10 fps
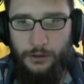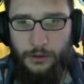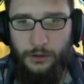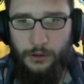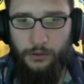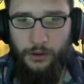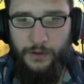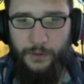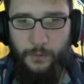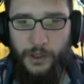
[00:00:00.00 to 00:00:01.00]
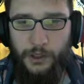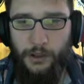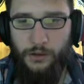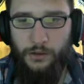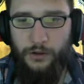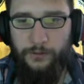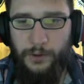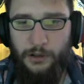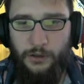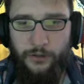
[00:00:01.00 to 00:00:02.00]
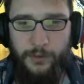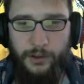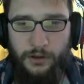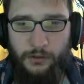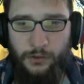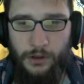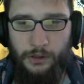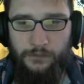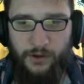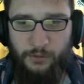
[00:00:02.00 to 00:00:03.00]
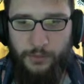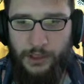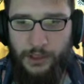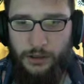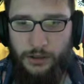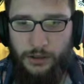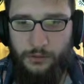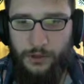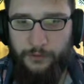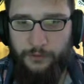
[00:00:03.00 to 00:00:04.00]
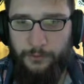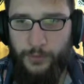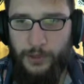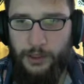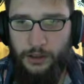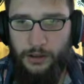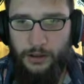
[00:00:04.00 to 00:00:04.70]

Okay, who has paid? You have paid, you have paid, you haven't paid, you have paid.